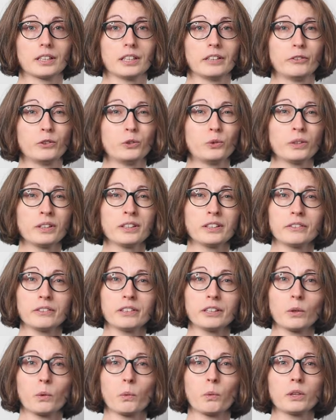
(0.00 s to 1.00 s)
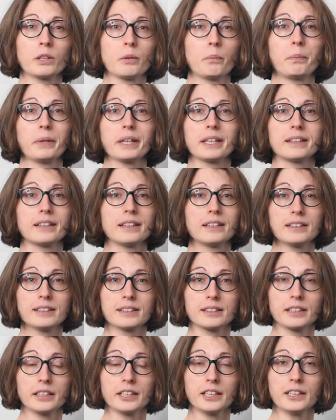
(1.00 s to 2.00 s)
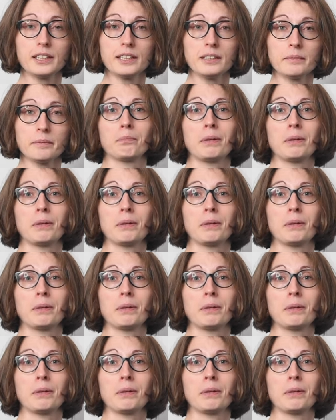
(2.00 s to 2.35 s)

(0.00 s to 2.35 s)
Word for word: If you're wondering what the big deal is here,